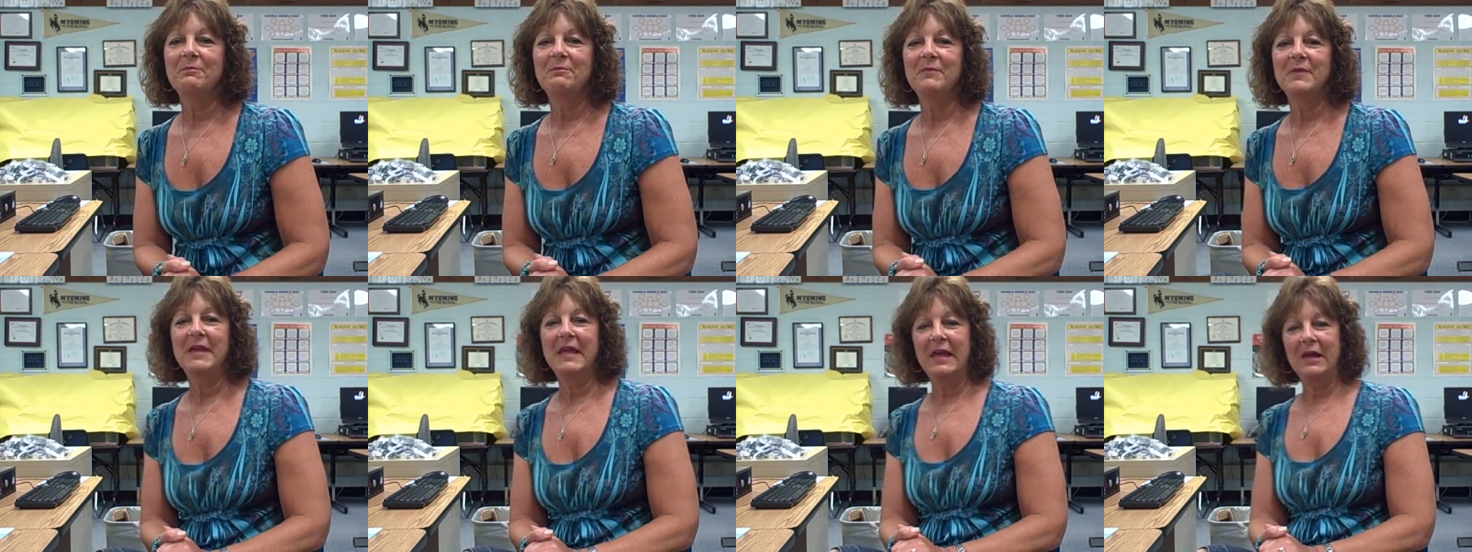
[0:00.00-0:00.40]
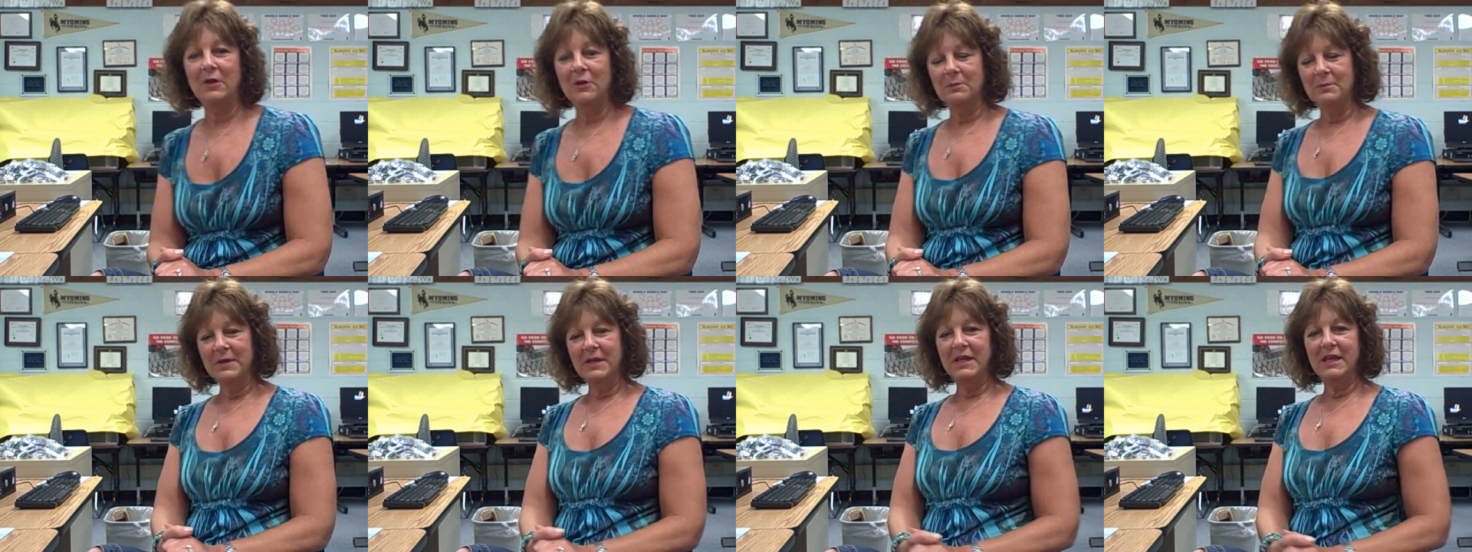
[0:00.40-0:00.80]
I'm
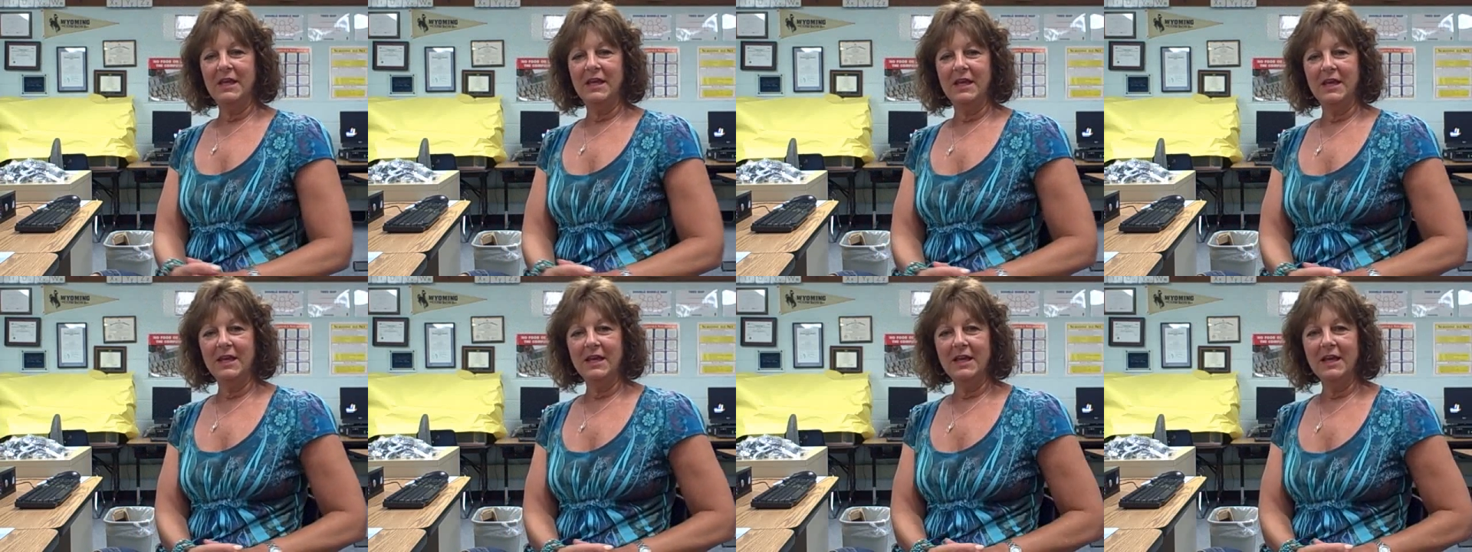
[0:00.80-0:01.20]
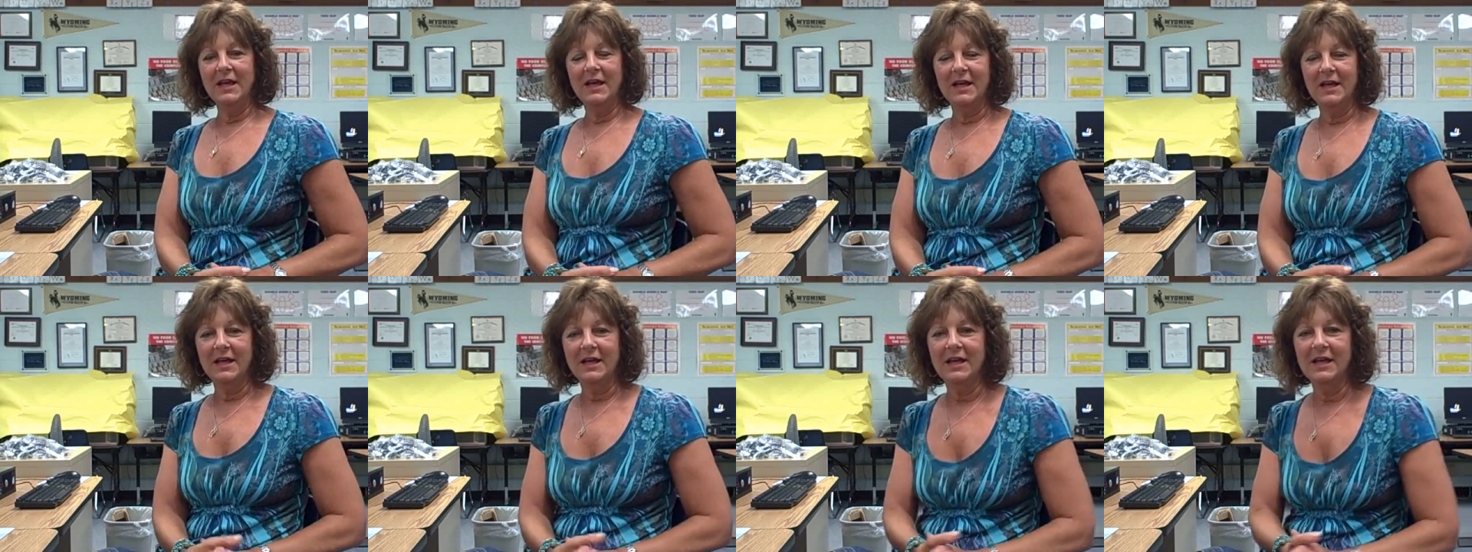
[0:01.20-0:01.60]
Gail
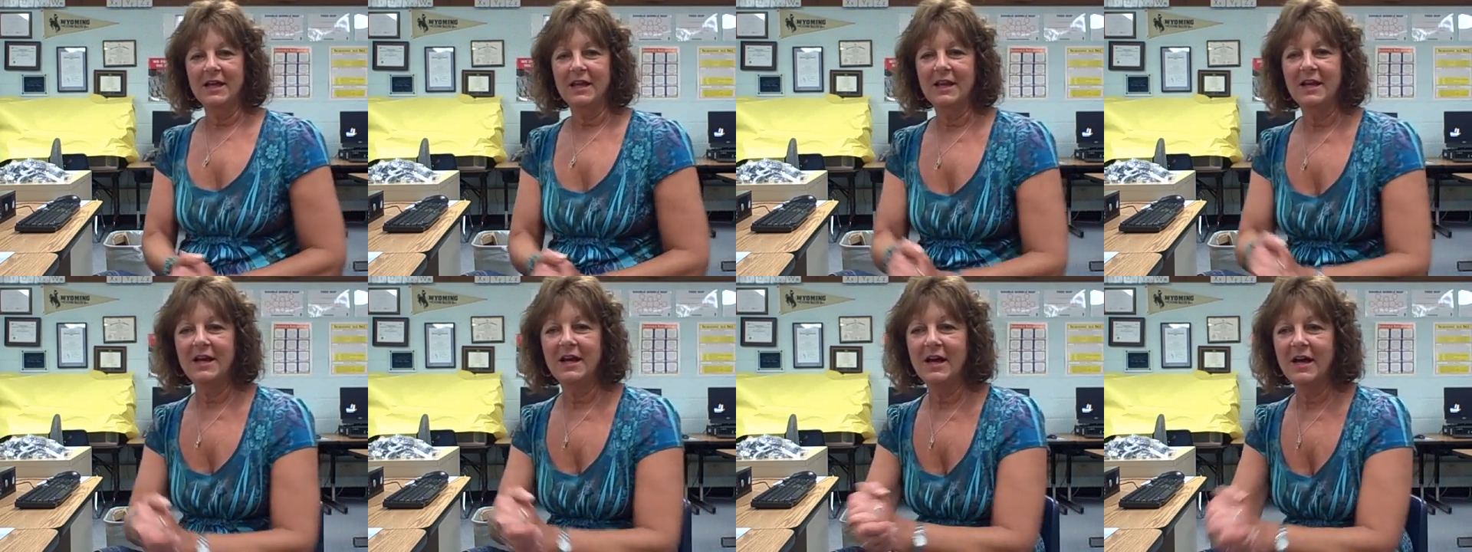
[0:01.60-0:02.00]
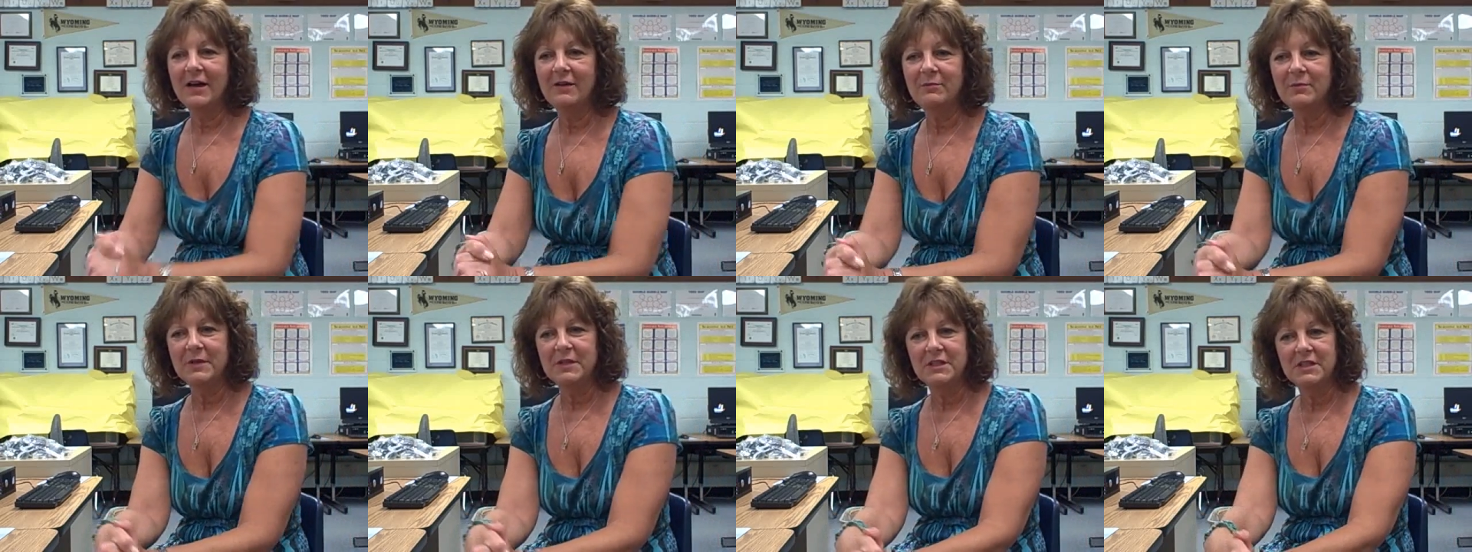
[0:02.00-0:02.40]
McGee, and
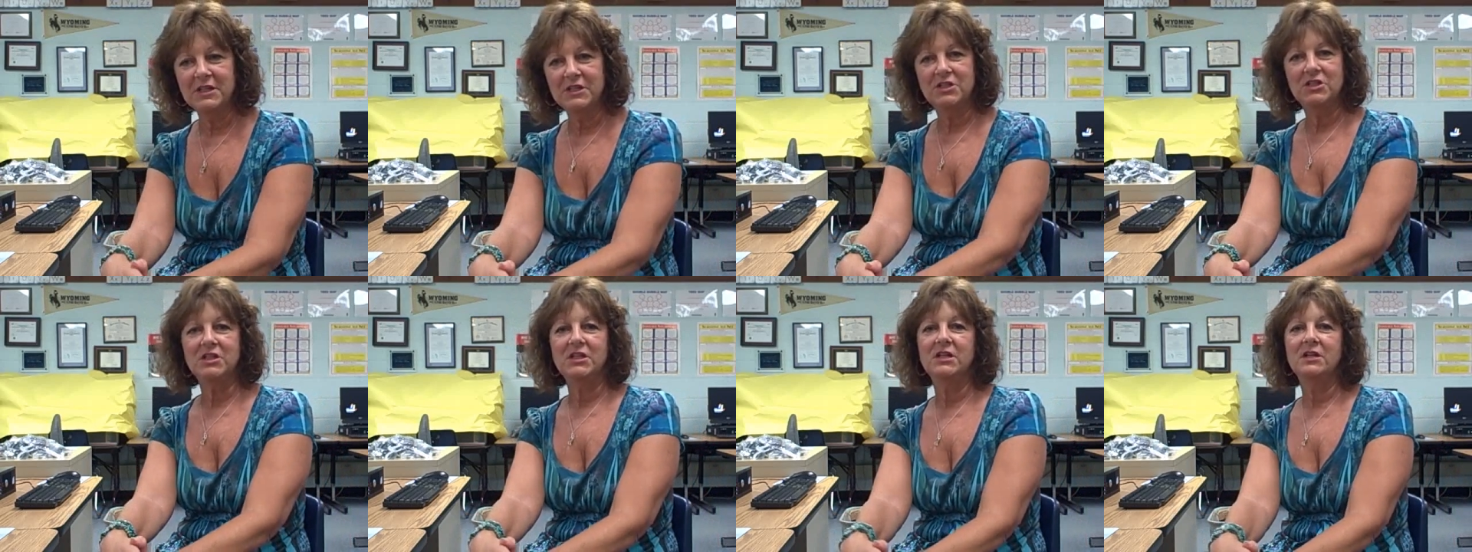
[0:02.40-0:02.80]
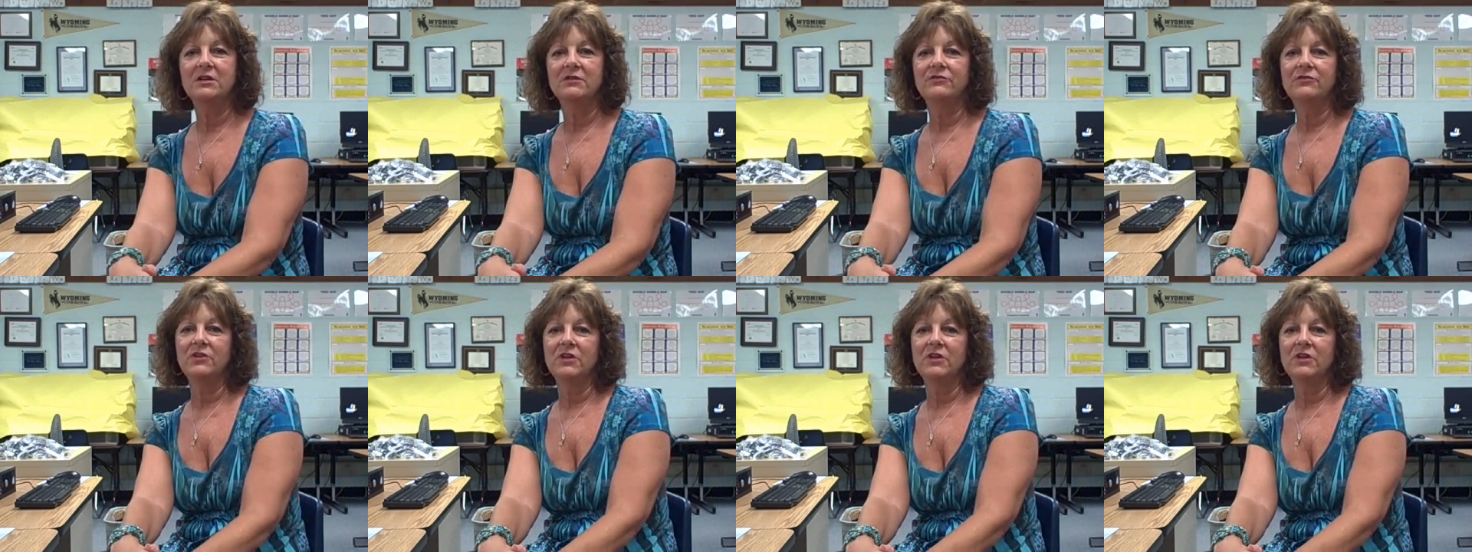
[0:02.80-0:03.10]
I've been teaching here